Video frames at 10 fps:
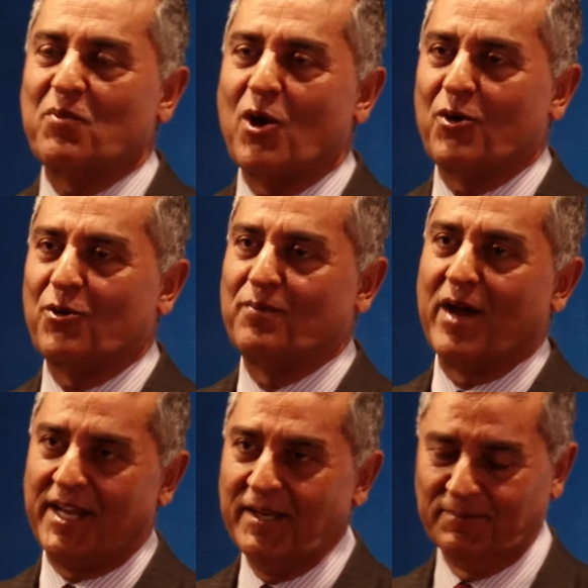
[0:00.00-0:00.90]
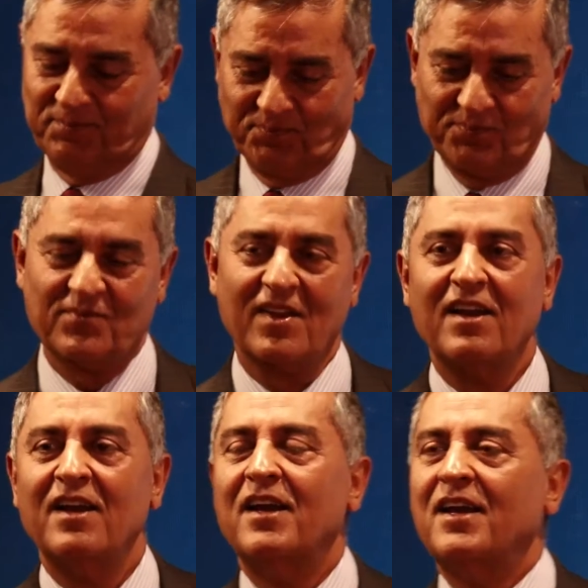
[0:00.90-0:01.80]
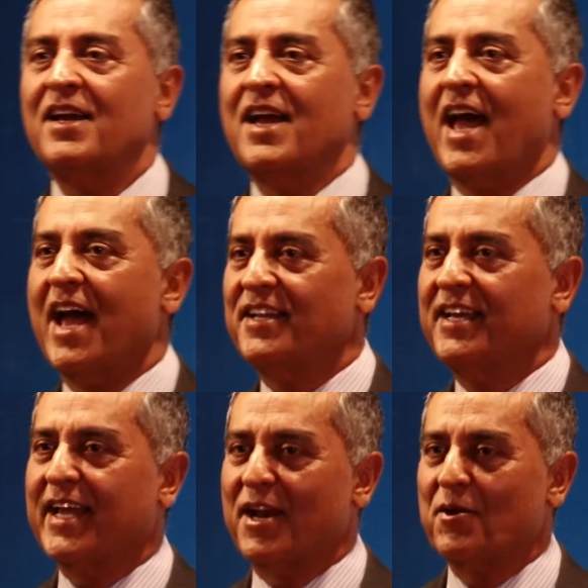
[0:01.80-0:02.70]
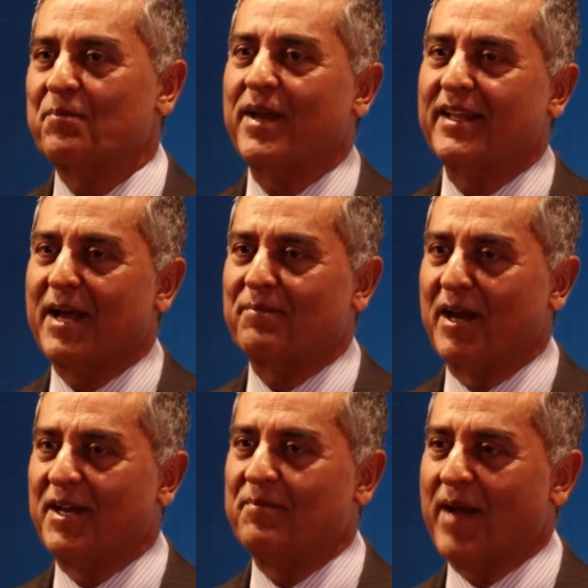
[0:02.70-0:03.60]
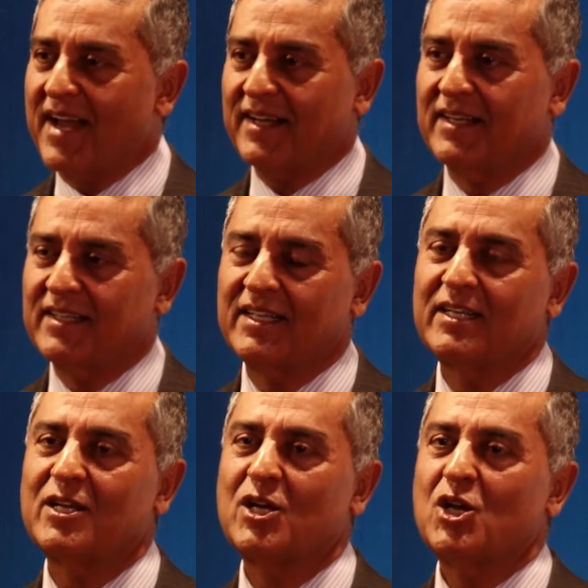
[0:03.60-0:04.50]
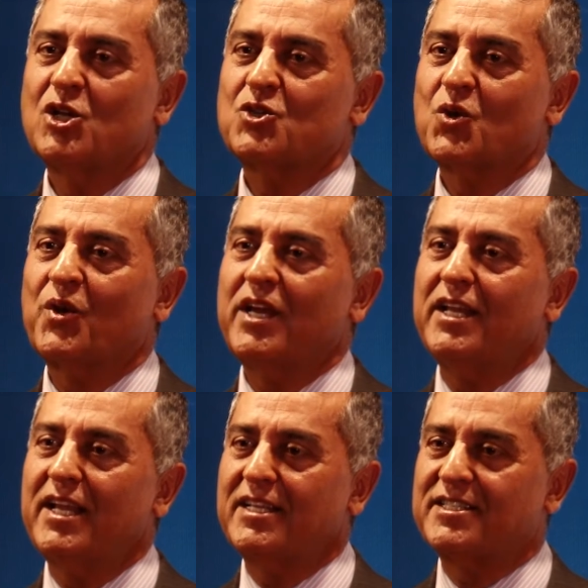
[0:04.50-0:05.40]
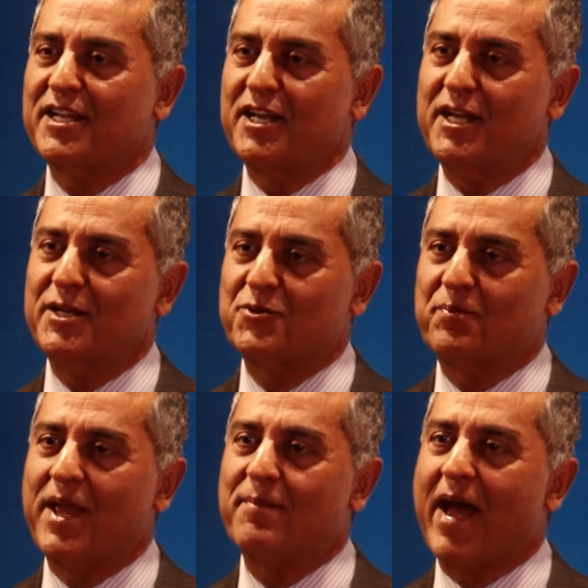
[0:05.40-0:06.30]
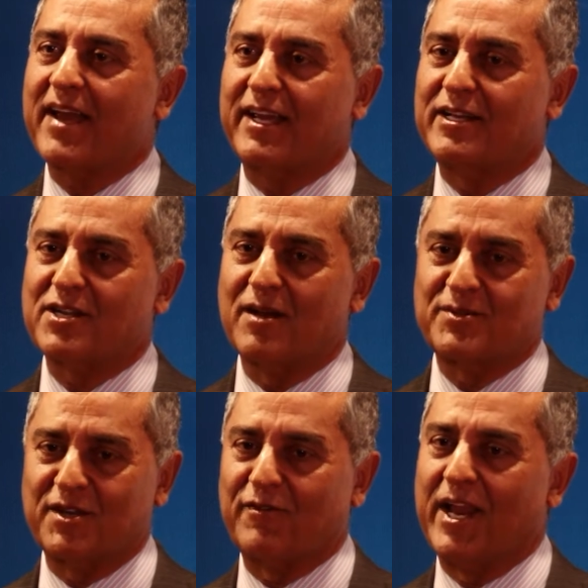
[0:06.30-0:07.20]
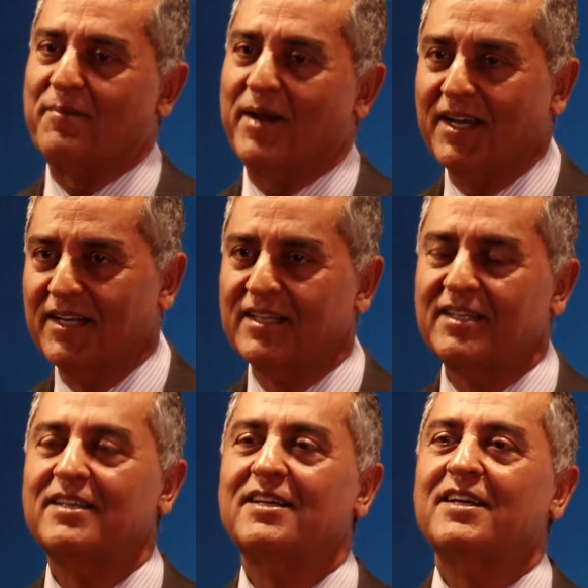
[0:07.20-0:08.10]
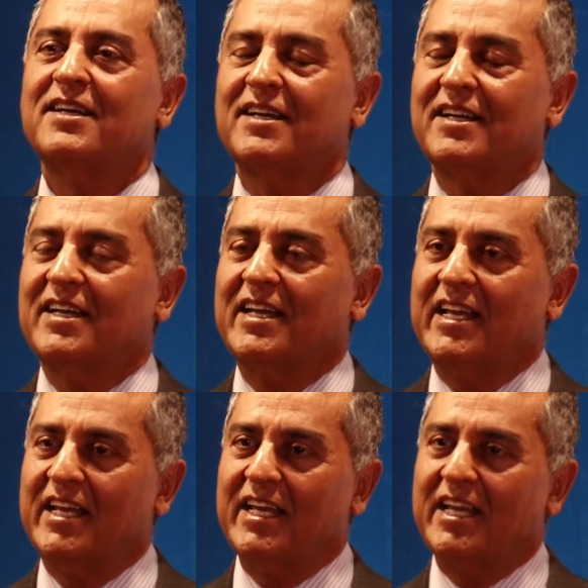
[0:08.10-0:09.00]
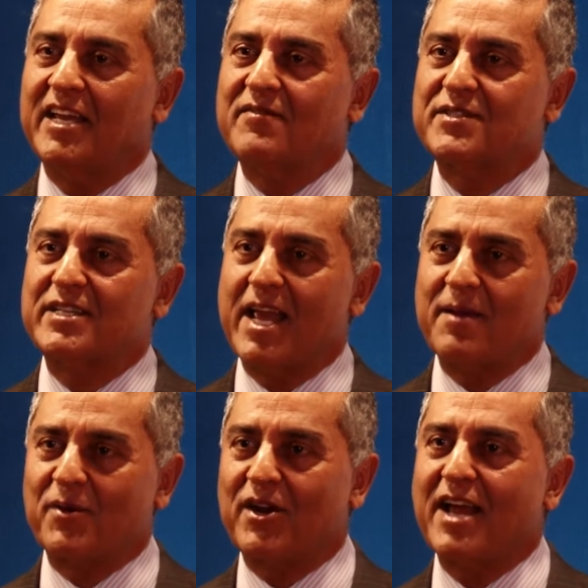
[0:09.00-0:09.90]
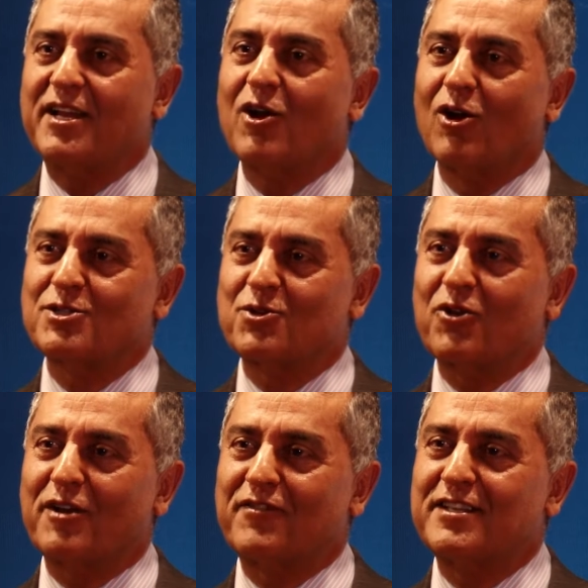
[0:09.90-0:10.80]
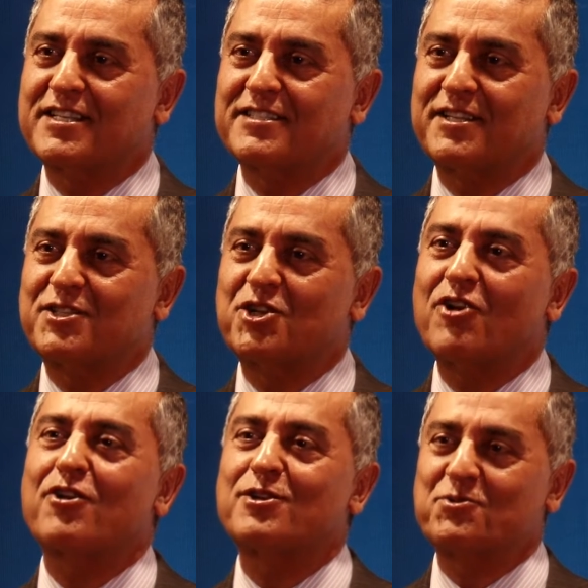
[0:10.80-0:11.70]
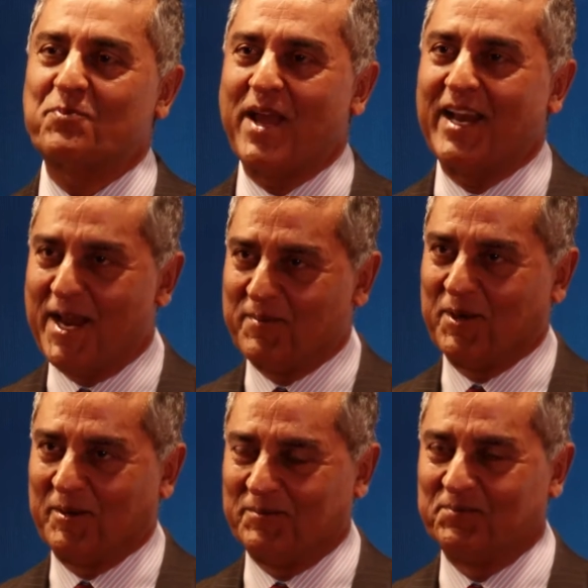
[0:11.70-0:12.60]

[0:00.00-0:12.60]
borrowed money and he cannot pay that money back. So he needs to pay back in terms of labor. He gives labor and he also convinces his children to pay labor.